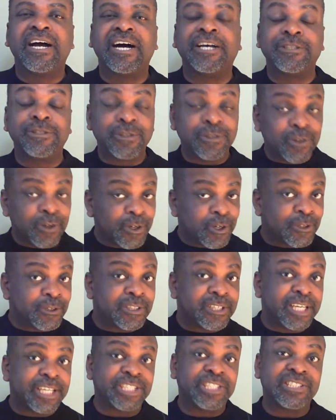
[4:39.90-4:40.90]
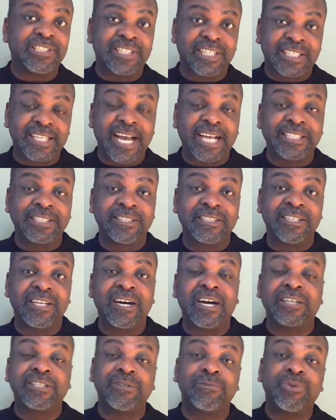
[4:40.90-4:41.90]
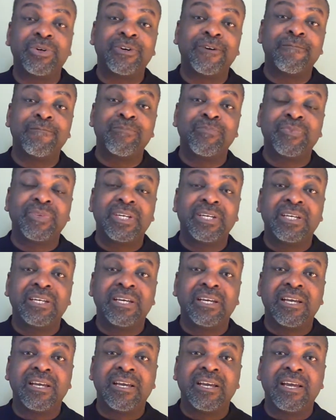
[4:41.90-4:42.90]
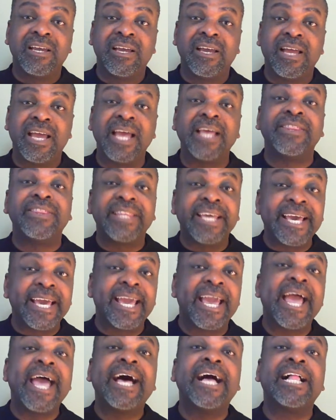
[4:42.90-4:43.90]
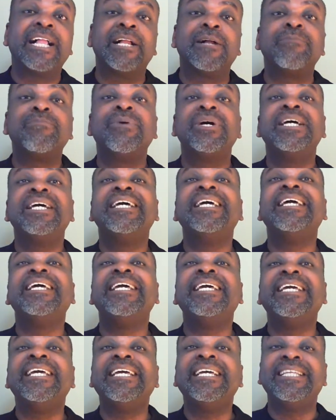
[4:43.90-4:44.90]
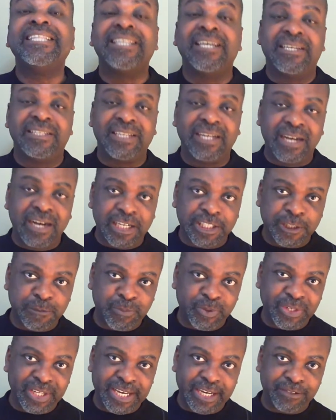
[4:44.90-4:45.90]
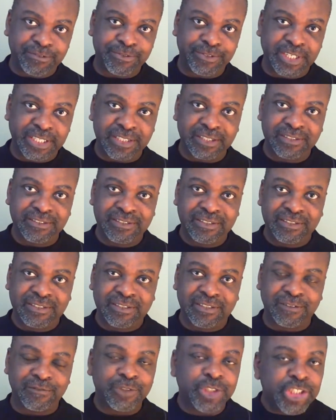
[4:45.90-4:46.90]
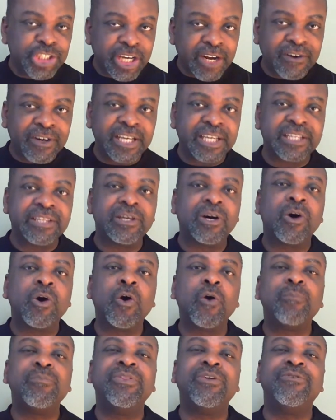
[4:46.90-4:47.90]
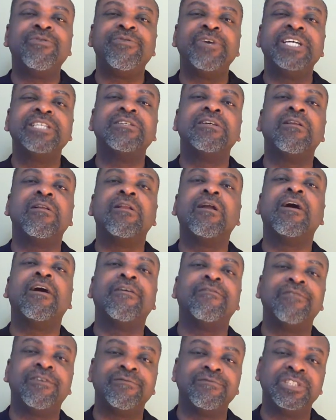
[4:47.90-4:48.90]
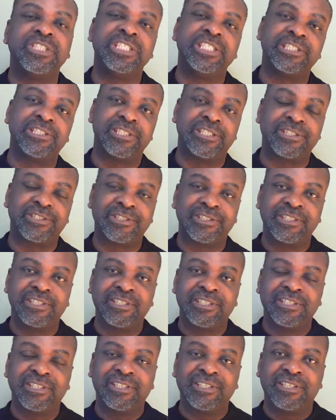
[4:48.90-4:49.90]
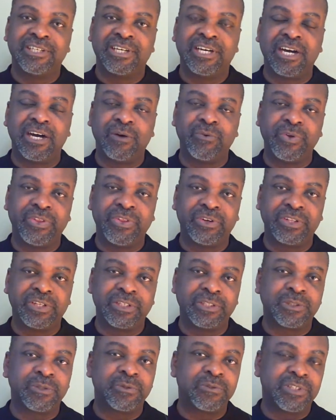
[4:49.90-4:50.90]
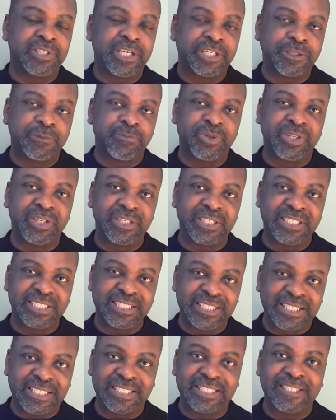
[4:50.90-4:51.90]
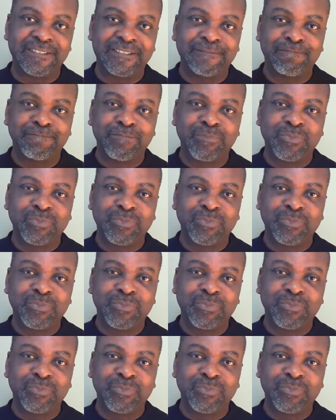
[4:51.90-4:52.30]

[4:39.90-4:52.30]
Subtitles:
As you know, your donations are tax deductible, and they help in the gospel effort of sharing the hope, the faith, and love of Jesus with others who desperately need it.